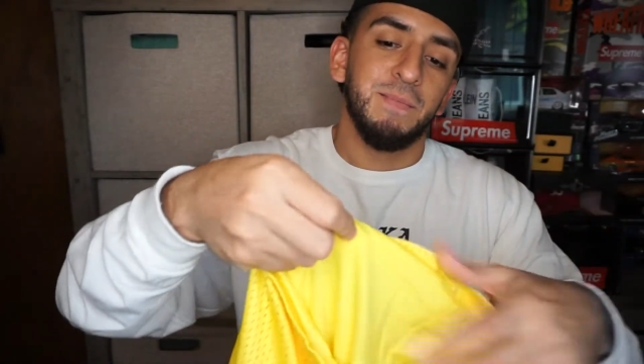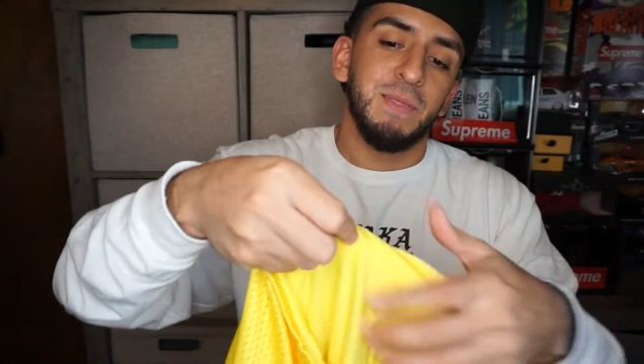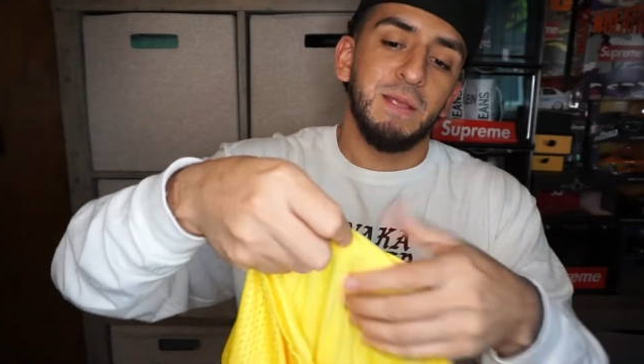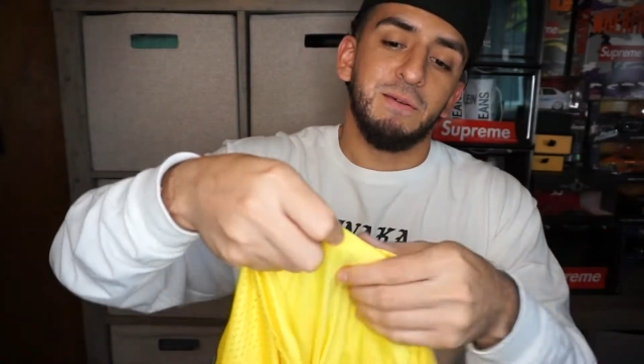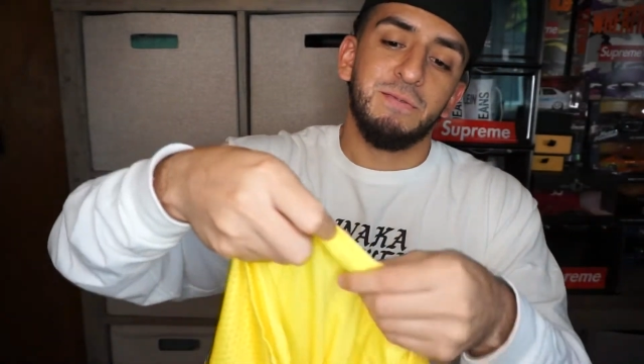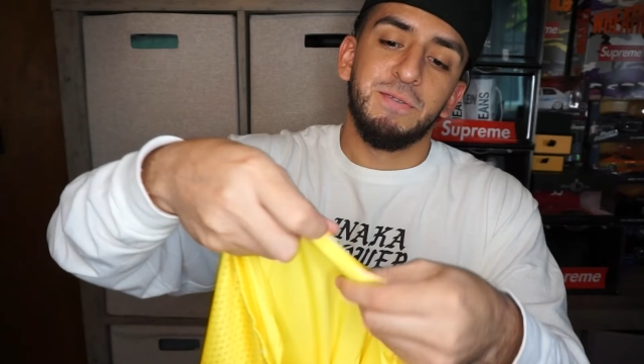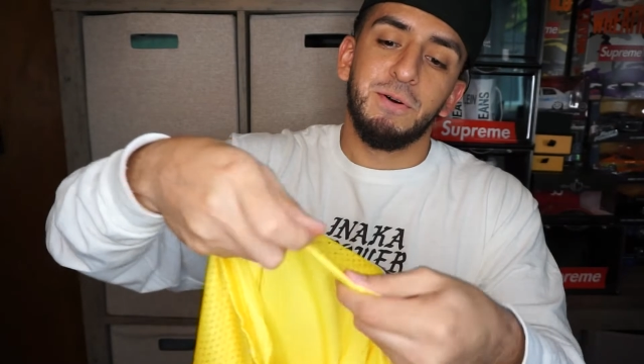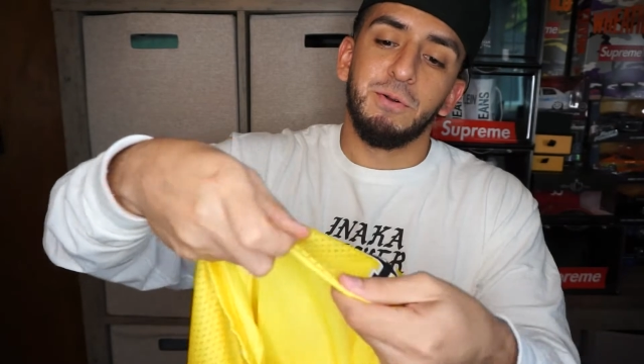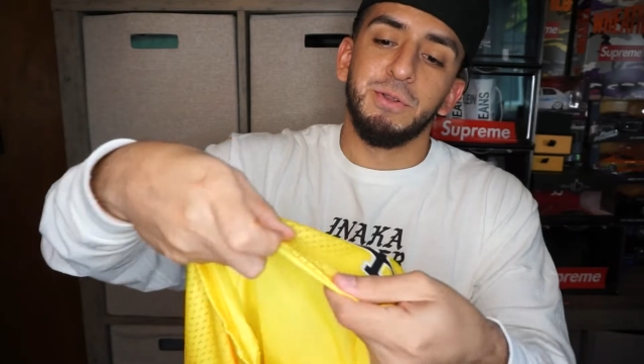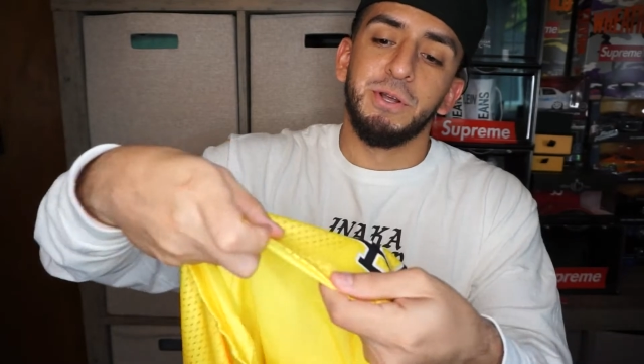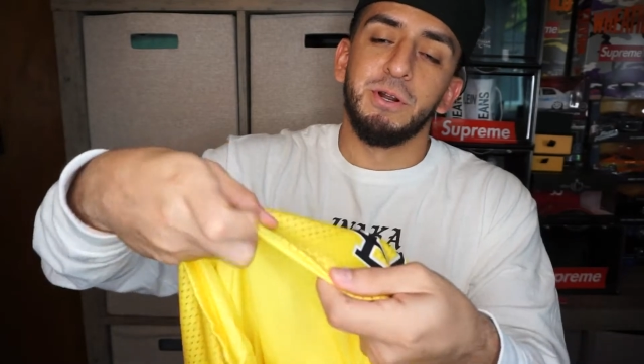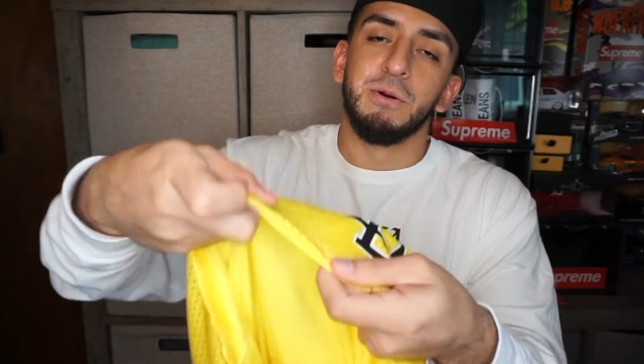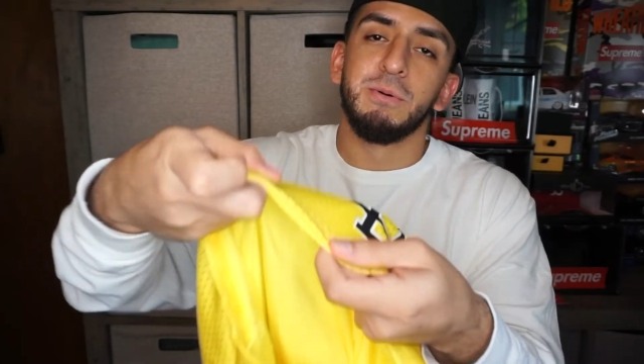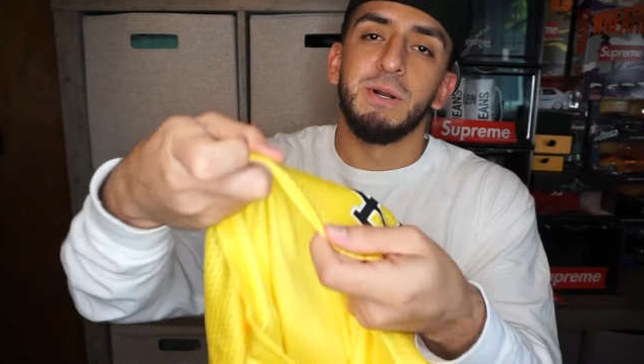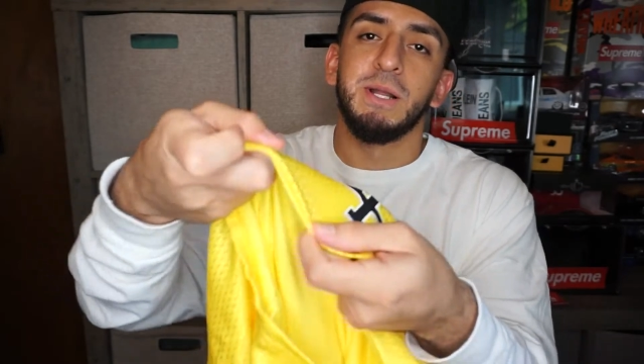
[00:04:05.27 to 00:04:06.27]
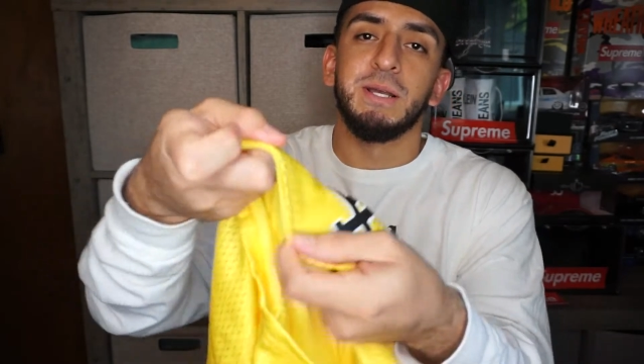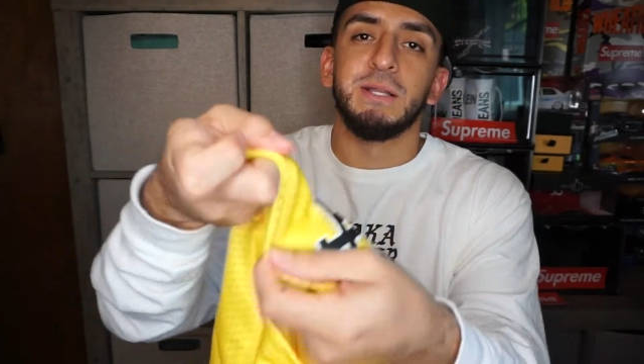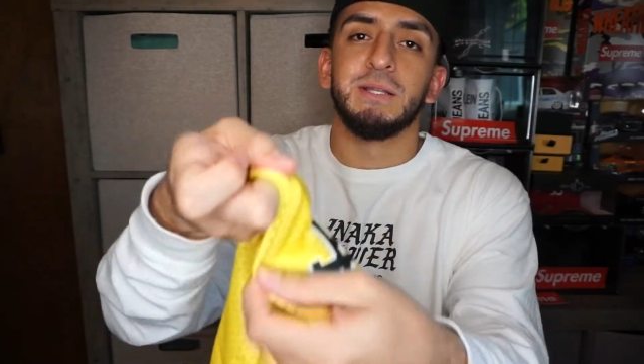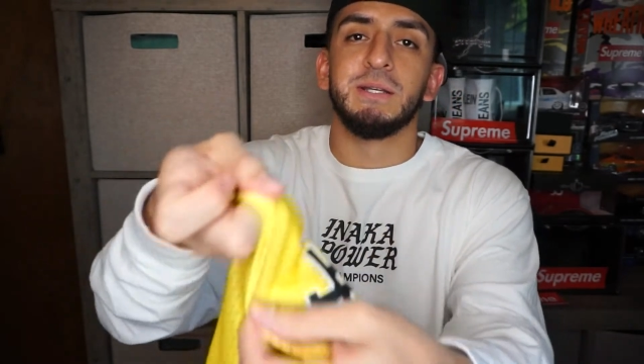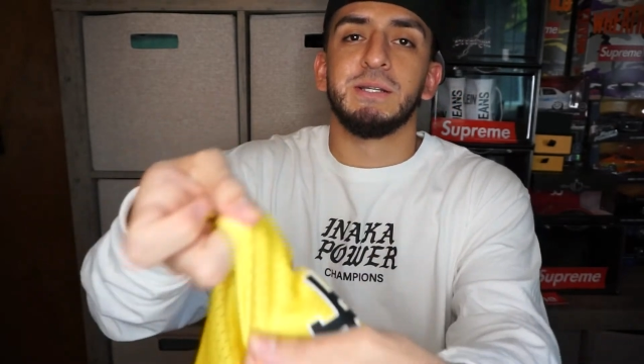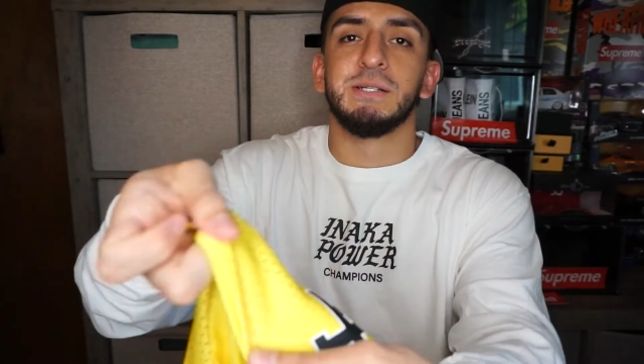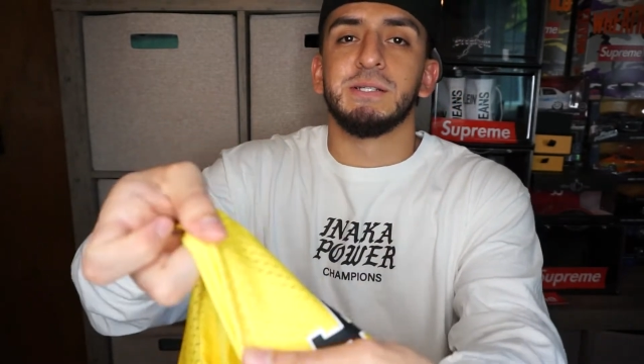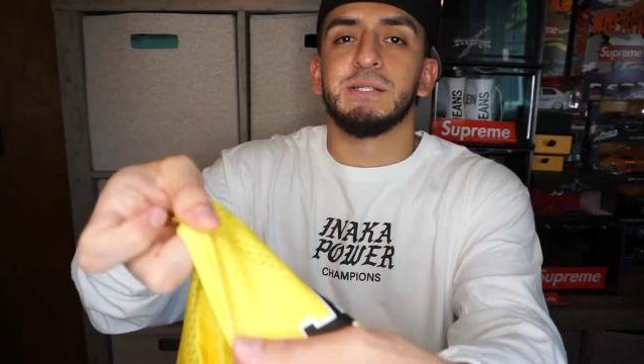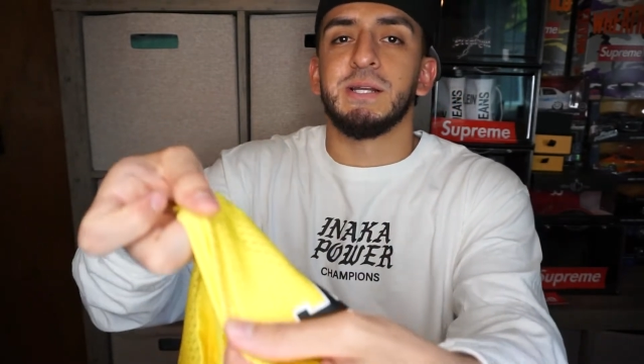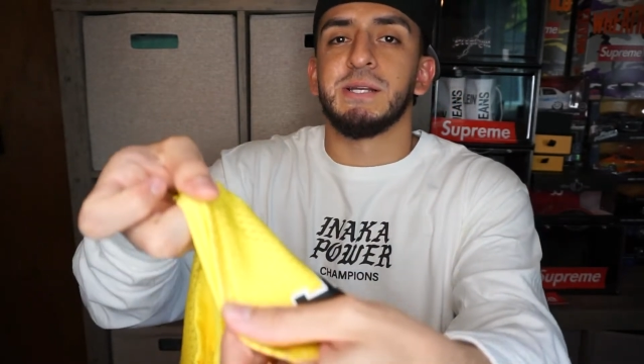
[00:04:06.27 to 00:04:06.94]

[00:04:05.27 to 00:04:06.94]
folded over like this.